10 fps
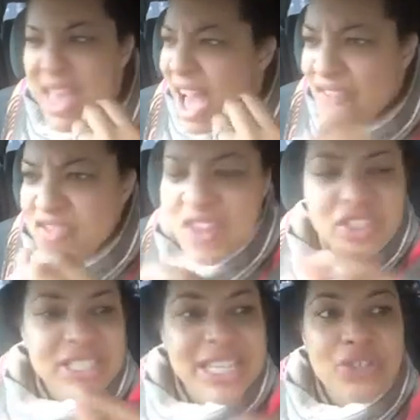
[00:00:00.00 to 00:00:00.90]
I've
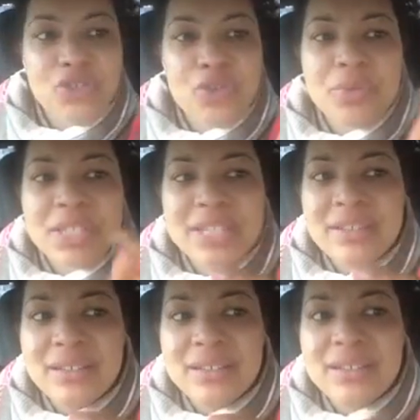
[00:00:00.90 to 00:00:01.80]
never seen two
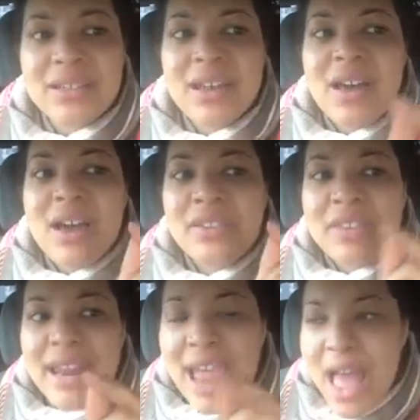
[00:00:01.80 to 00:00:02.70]
sisters
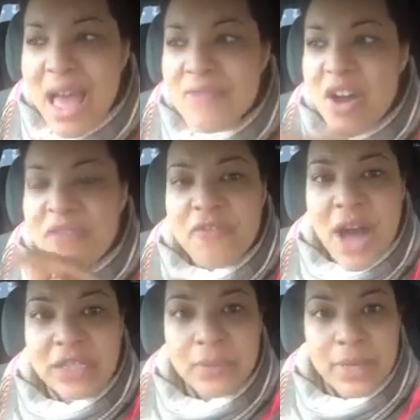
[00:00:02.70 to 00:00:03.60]
that have a
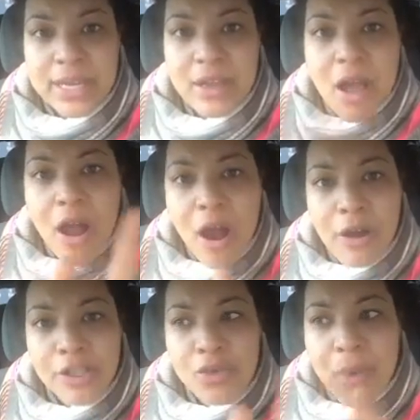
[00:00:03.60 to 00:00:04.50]
following
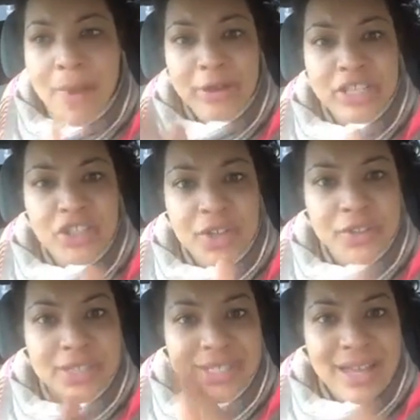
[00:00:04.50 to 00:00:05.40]
argue about each
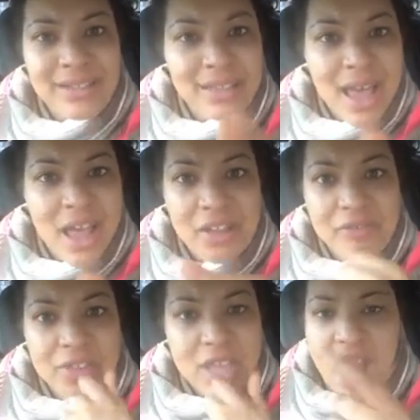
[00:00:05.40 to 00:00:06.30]
other's sex
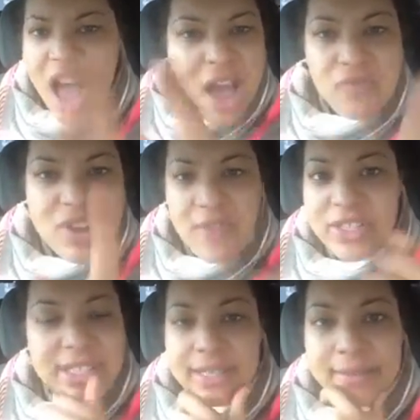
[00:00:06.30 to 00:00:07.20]
lives. I've never
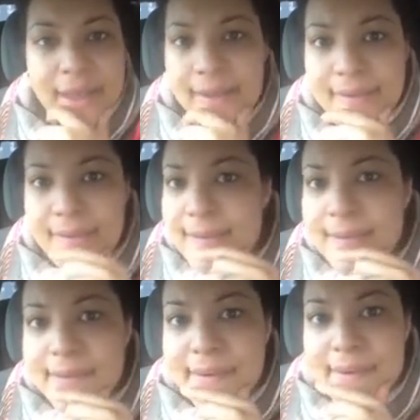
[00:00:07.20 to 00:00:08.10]
seen that.
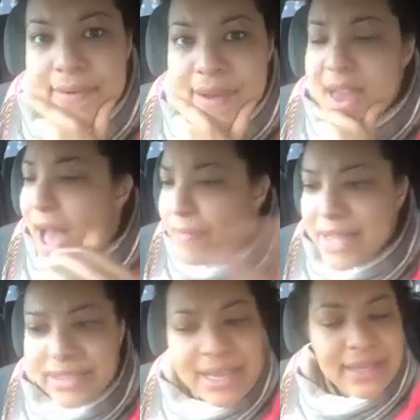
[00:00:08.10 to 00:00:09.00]
I'm
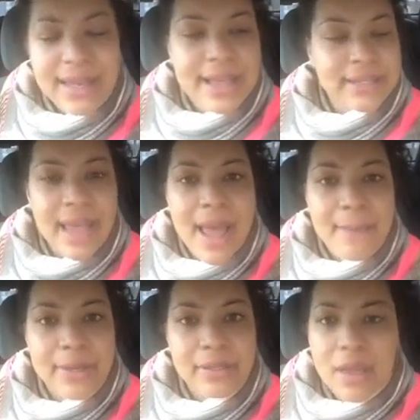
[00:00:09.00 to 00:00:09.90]
not saying it hasn't
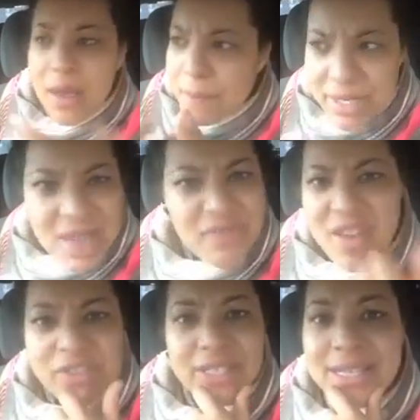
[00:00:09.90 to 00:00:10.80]
happened, but I've
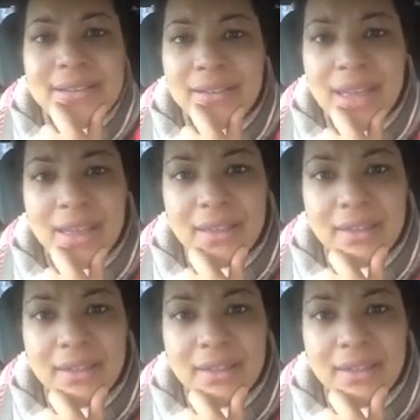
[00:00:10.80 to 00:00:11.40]
never seen that.